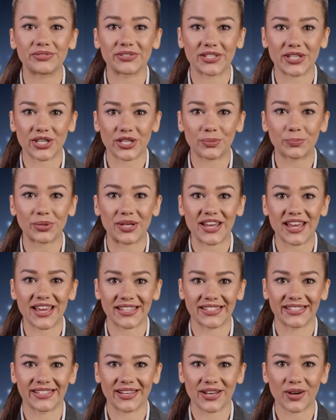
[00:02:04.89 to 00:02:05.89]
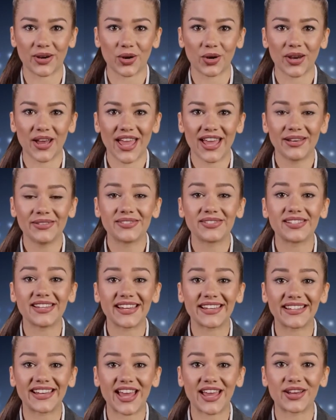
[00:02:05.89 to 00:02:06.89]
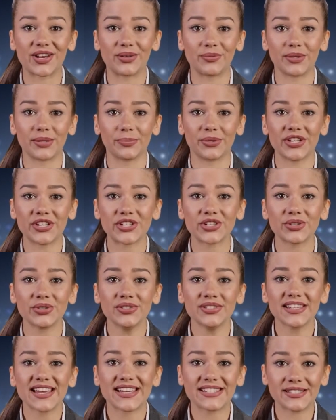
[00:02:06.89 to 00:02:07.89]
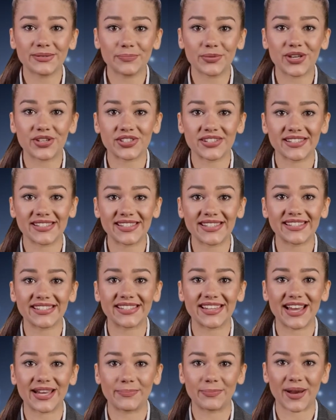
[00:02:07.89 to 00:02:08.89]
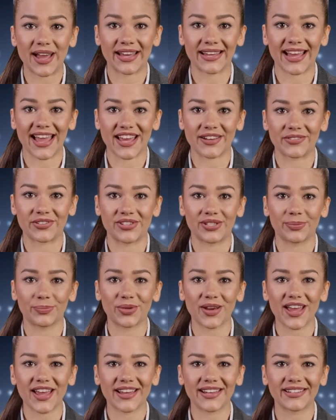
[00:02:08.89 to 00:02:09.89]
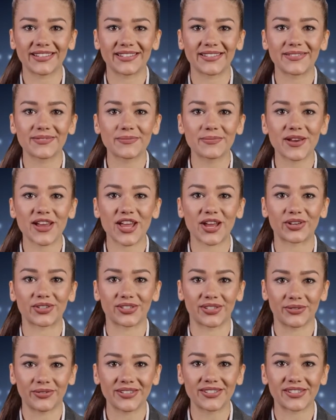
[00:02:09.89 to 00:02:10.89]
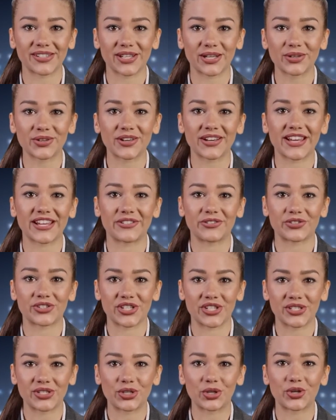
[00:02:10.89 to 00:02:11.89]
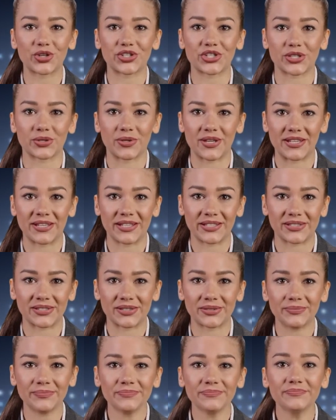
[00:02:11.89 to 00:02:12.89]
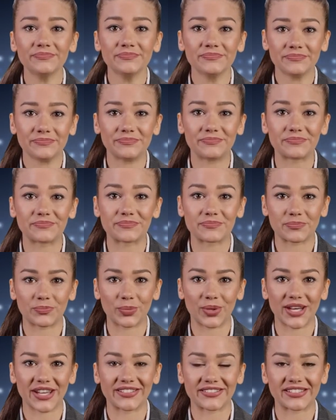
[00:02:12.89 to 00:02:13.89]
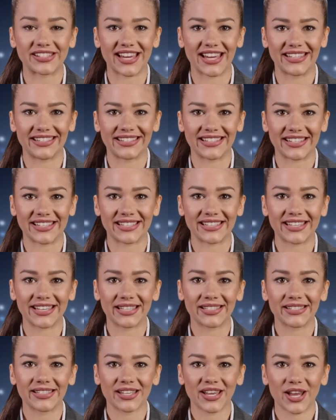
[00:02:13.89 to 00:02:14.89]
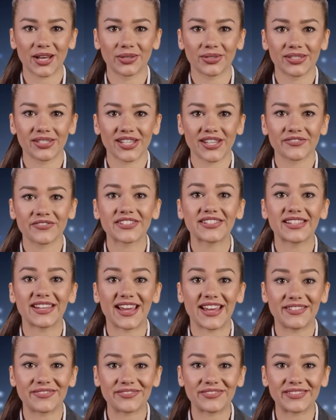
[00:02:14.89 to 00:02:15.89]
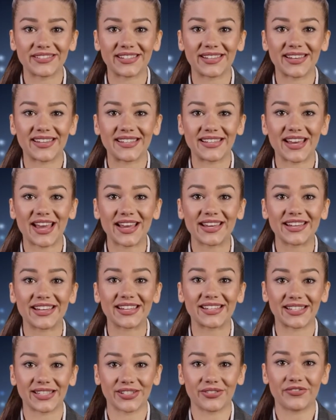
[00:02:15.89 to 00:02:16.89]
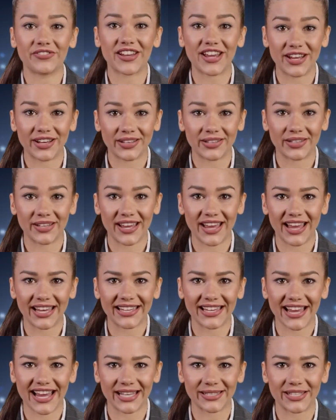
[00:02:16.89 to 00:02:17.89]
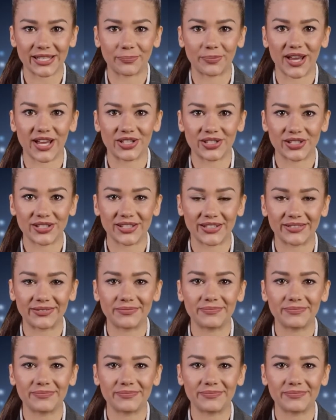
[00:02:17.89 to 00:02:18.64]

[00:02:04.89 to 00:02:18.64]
UPS in the whole house can not only be used as emergency standby power supply, but also as solar energy storage equipment. We have said that it needs long service life, is not easy to fail, and can be modular.